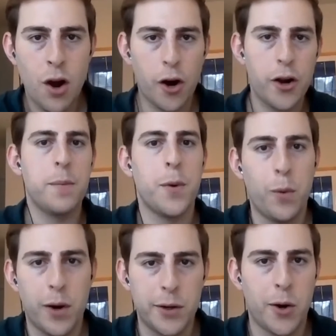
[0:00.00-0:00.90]
our number
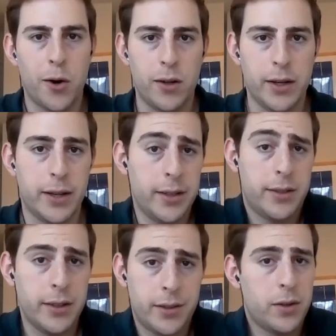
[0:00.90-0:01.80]
one goal
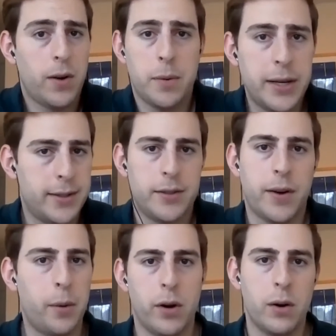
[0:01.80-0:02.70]
is to run a
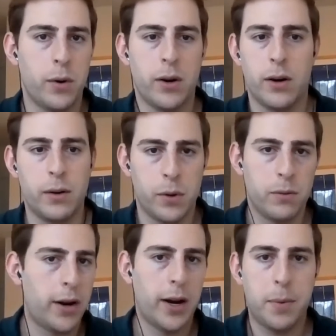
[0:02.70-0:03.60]
business, right? We're
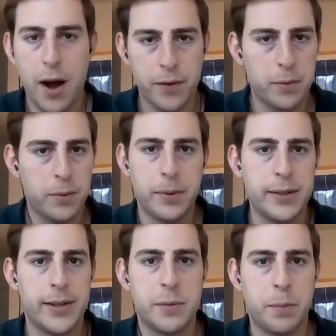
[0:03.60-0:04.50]
running a profitable
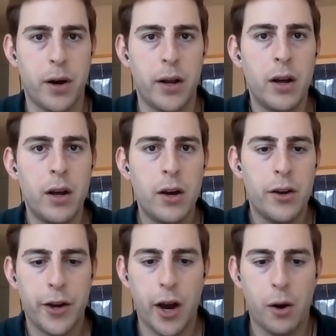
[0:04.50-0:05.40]
business, but,
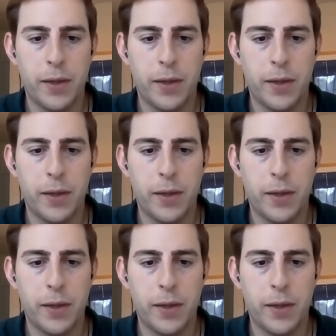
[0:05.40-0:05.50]
you